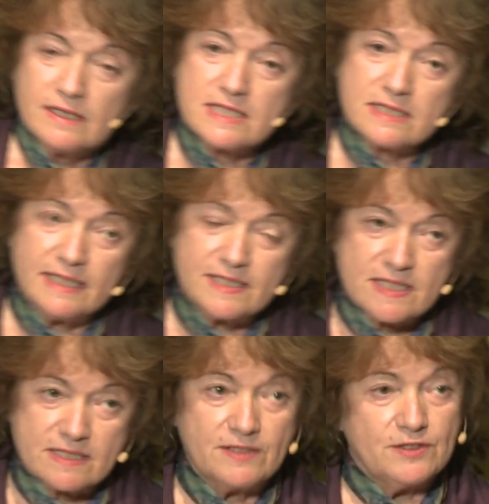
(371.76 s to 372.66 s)
This leads
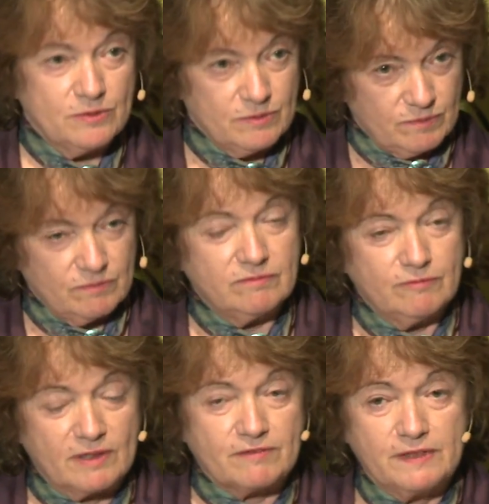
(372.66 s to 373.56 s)
us into
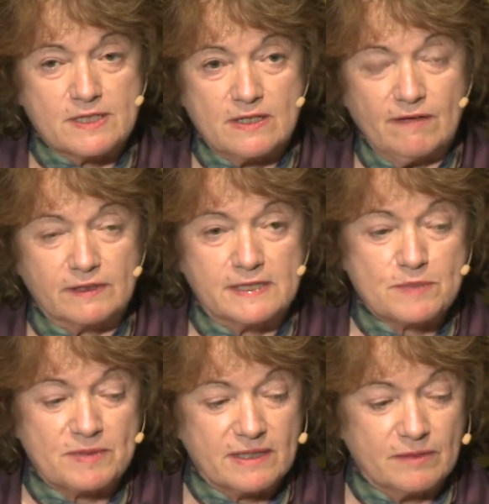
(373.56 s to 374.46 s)
what, philosophically
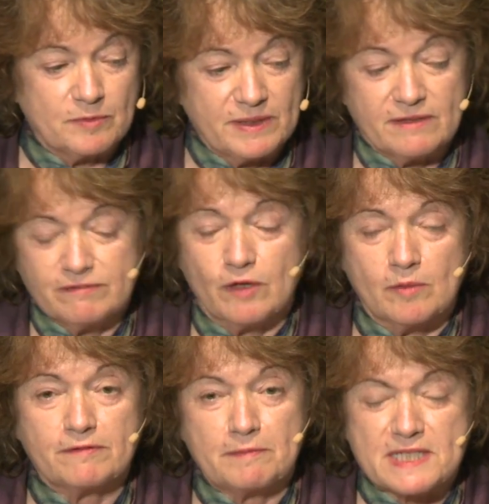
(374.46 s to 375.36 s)
speaking, would be a
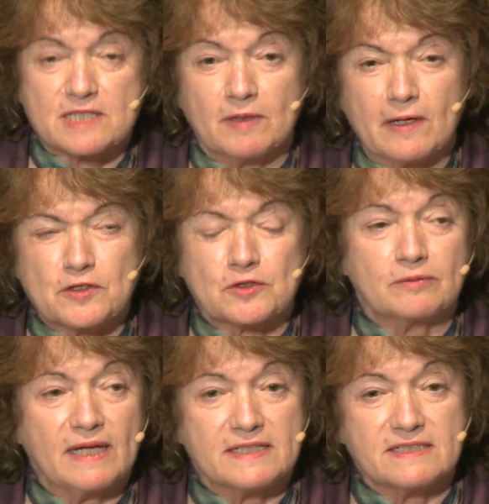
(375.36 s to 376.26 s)
form of epistemological
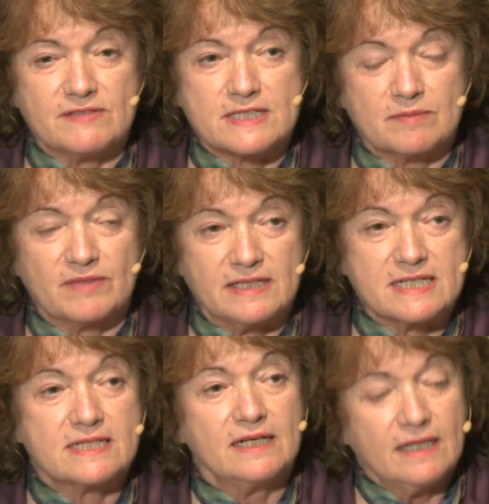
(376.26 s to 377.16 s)
relativism, that
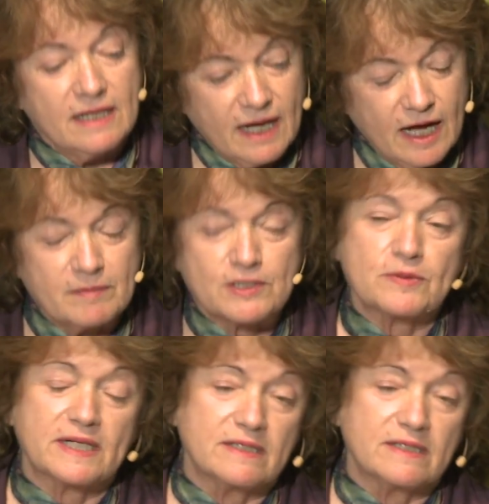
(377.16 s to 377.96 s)
is, how much we